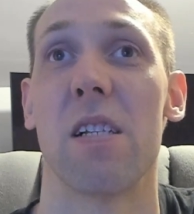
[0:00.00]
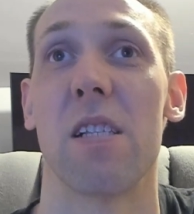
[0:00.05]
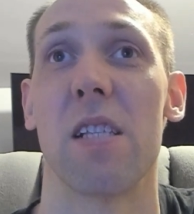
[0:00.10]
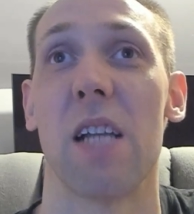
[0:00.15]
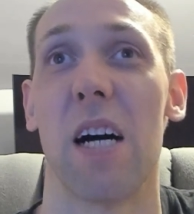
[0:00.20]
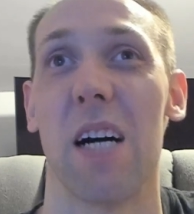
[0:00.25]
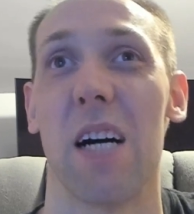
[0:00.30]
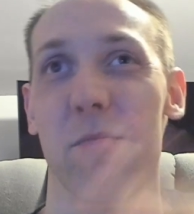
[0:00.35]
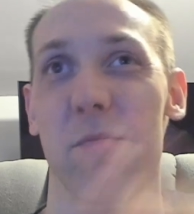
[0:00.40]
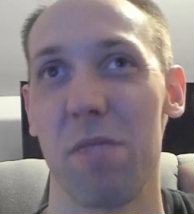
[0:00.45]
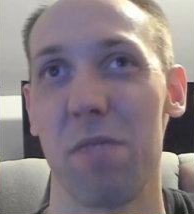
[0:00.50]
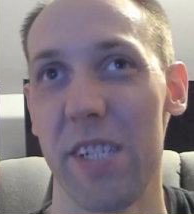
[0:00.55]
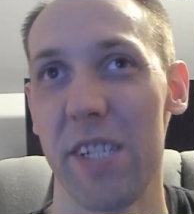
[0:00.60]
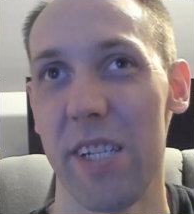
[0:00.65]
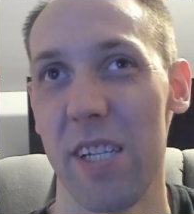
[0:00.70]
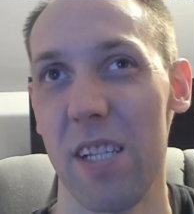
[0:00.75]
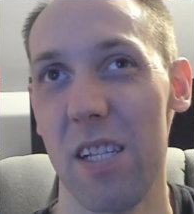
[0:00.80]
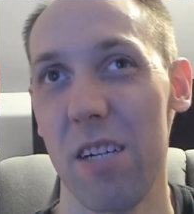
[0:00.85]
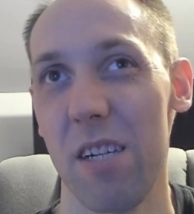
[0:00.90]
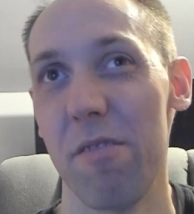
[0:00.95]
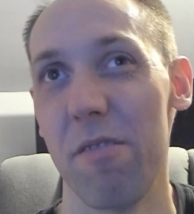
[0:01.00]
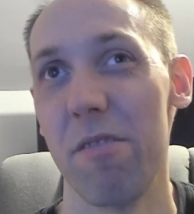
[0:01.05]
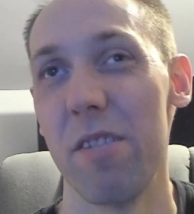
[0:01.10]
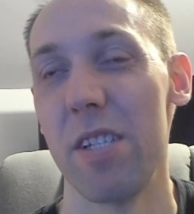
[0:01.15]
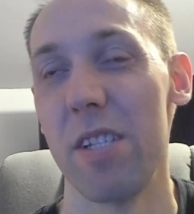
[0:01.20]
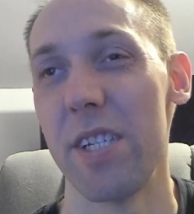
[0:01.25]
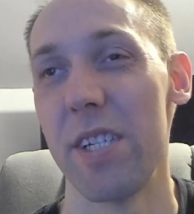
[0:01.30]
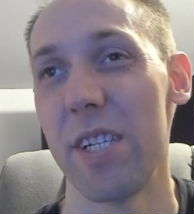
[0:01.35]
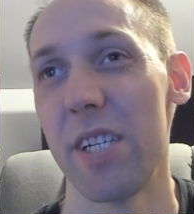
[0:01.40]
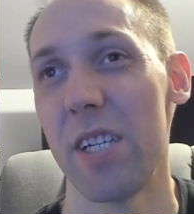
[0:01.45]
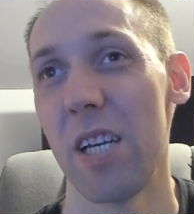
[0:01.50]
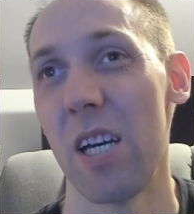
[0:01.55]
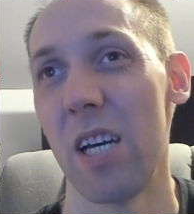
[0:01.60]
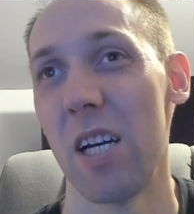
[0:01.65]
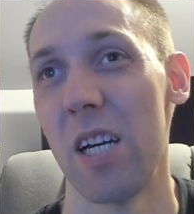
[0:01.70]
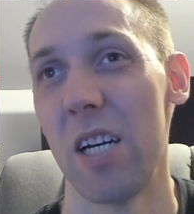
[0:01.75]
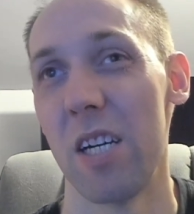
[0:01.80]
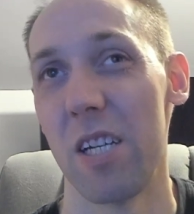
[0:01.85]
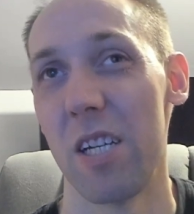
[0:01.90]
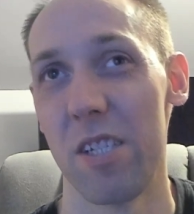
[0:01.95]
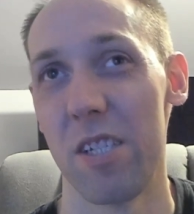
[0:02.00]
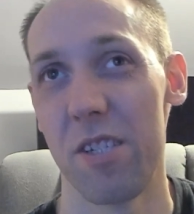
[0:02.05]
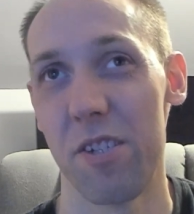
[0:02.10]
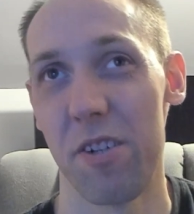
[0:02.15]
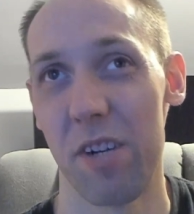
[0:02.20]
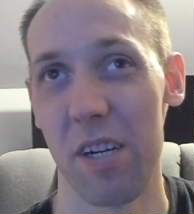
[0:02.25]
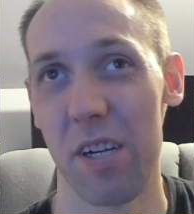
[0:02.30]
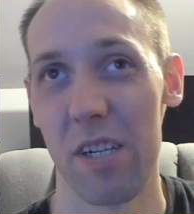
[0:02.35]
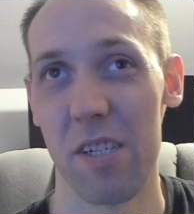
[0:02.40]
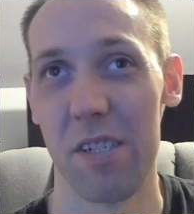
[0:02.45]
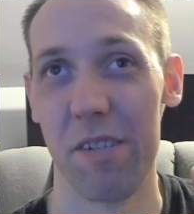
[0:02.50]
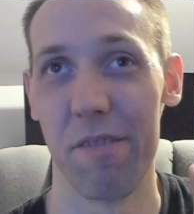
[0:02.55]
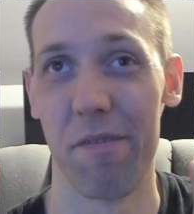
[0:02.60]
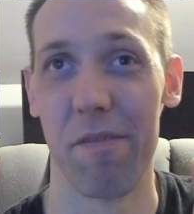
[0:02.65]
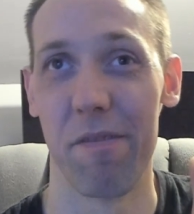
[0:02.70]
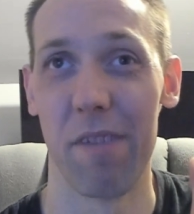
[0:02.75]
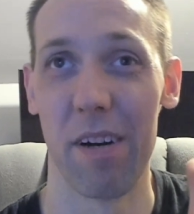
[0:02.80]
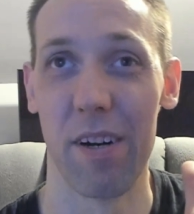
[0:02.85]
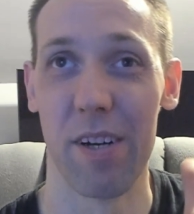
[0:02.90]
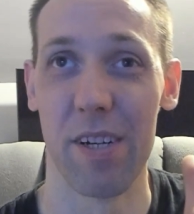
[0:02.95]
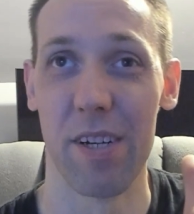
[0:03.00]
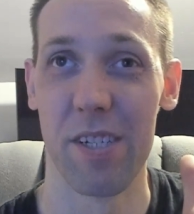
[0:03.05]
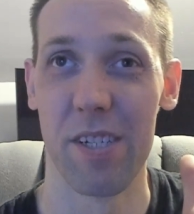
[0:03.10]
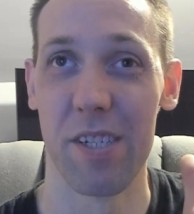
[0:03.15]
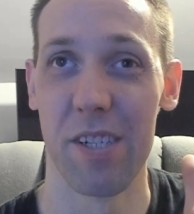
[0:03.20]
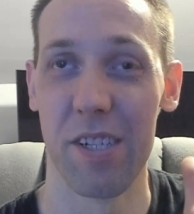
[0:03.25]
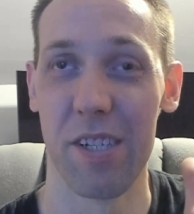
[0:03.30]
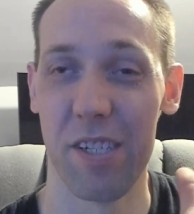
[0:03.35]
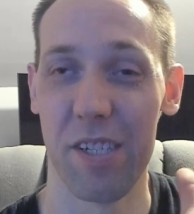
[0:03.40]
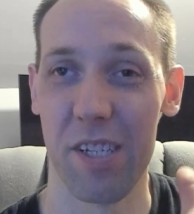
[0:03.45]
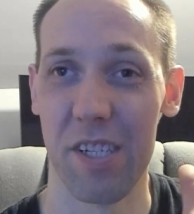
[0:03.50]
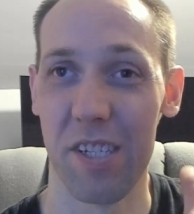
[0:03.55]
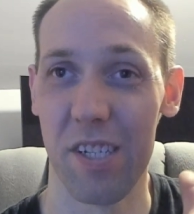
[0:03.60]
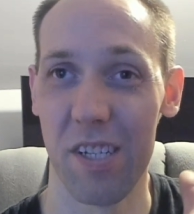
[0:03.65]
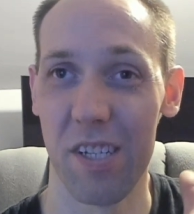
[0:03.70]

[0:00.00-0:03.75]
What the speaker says: I'm slowly trying to find in these